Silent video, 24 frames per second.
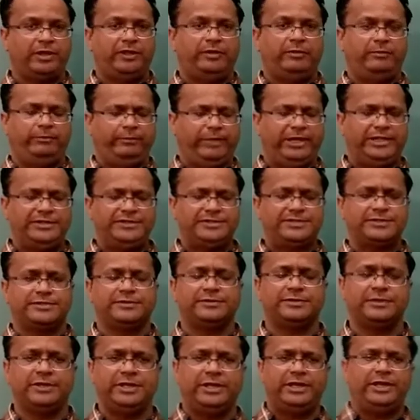Means
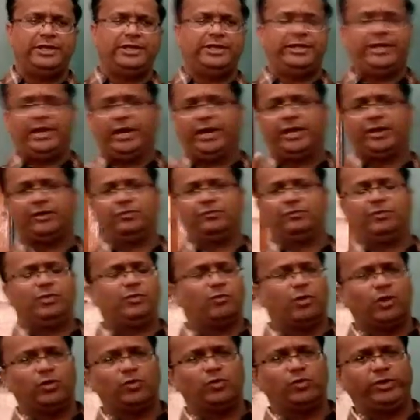here we
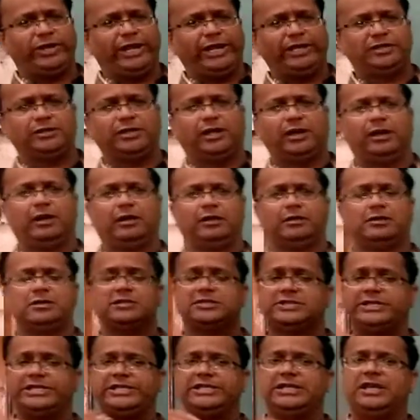want to take the
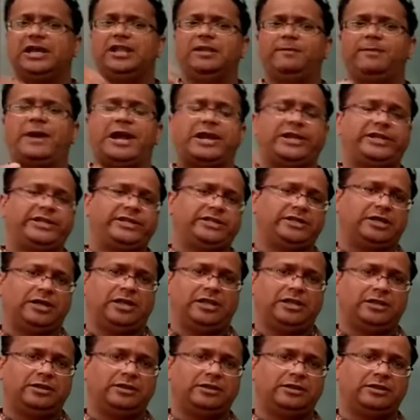single particle